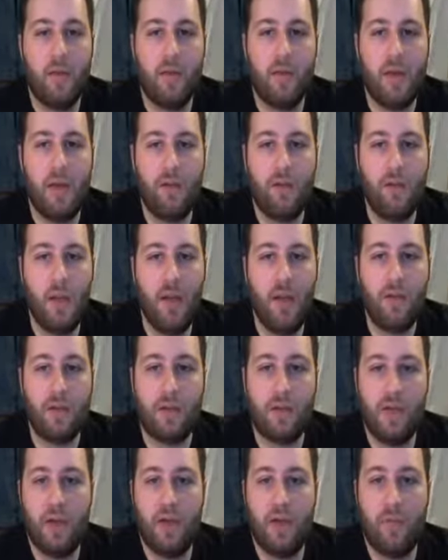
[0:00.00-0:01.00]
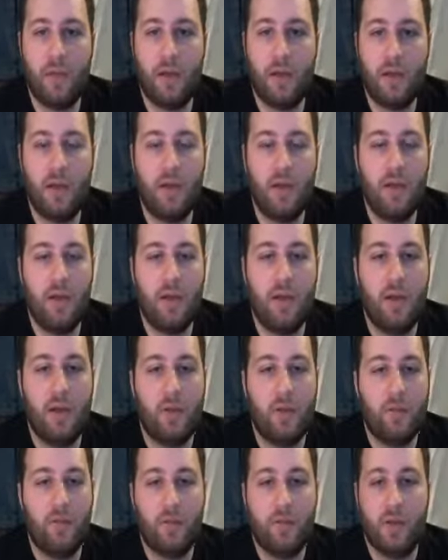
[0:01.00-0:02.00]
If you have a ton of money,
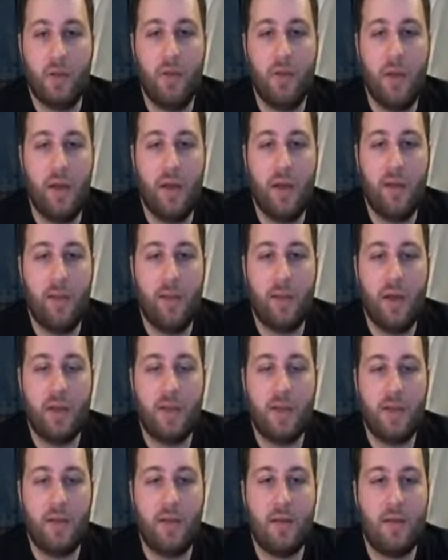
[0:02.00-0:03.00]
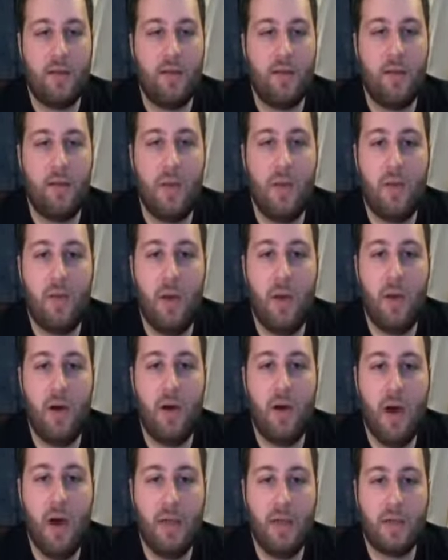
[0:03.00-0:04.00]
you might replace it. You might pay a
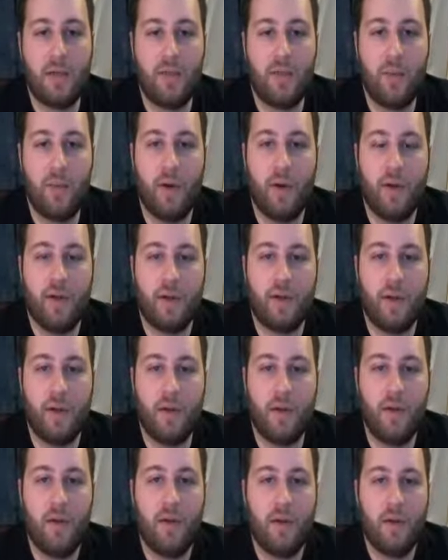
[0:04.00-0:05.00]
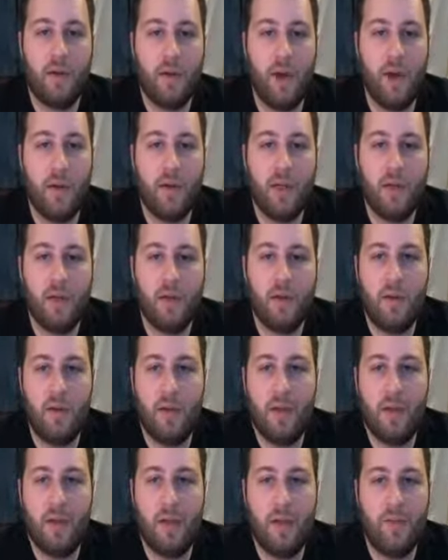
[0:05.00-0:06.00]
lot to replace it. I mean,
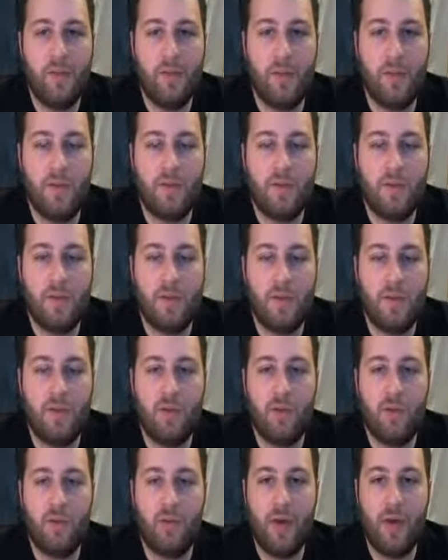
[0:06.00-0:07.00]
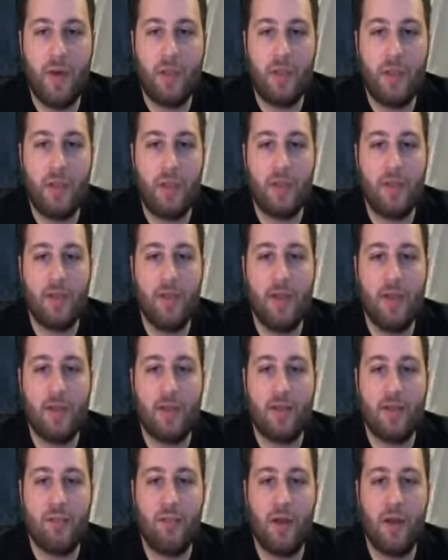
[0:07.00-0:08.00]
if you're rich and you've got
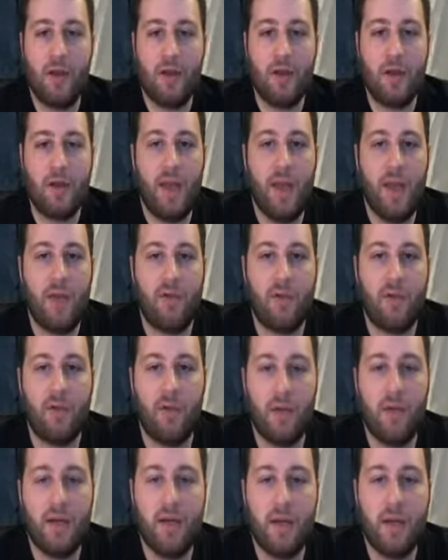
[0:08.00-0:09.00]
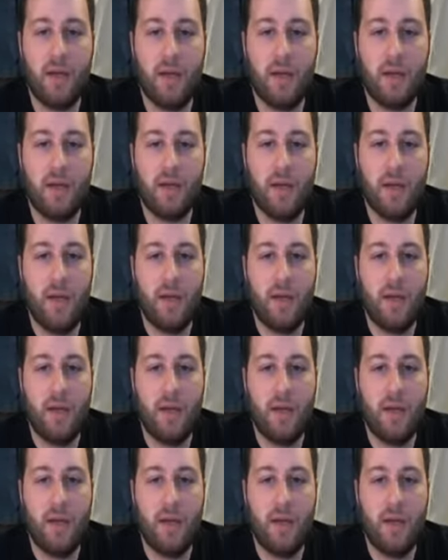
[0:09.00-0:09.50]
this mug that you had for 20 years,